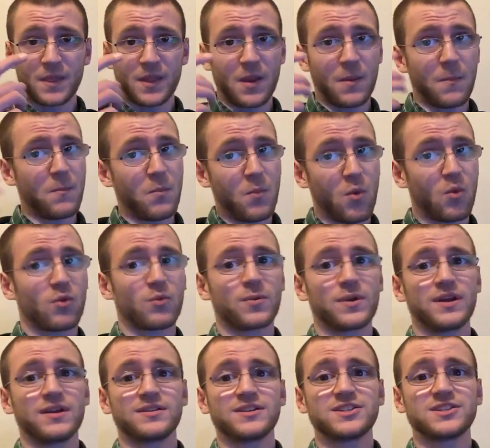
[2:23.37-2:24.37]
more
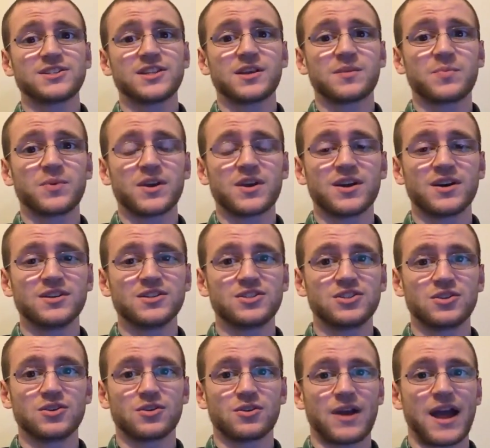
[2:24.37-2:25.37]
realistic because
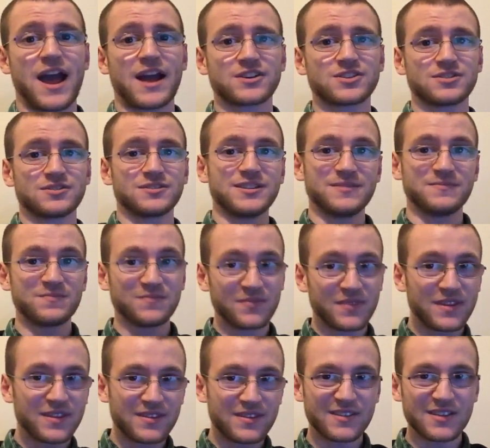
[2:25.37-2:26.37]
you're actually
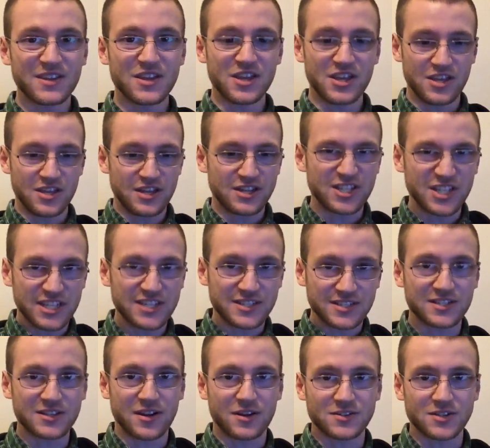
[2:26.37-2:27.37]

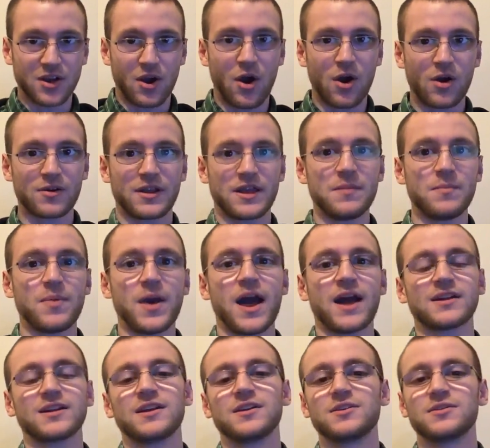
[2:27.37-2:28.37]
it's a harder
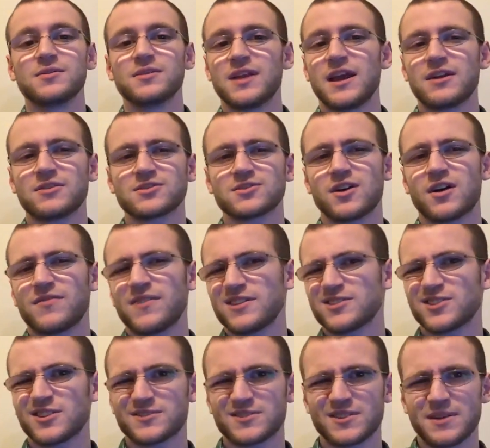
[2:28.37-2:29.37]
impact on you than airsoft.
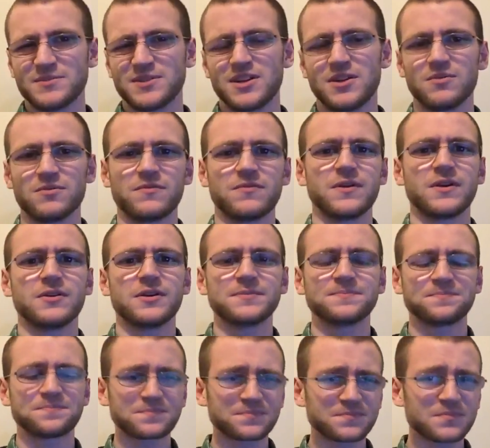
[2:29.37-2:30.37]
Airsoft, sometimes you don't feel it.
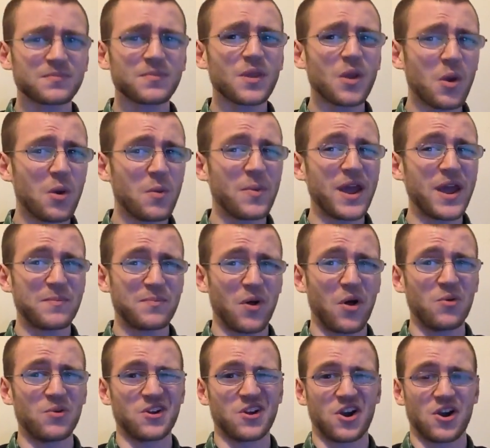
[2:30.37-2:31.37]
And
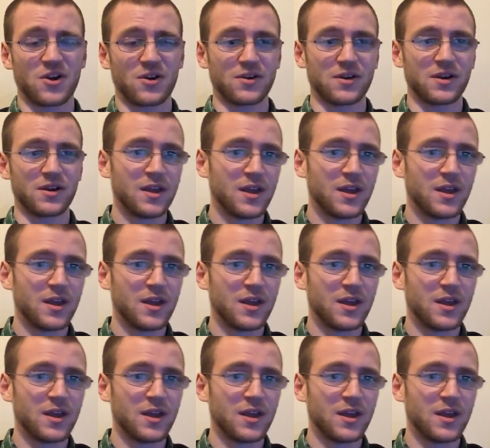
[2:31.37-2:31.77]
paintball would hurt.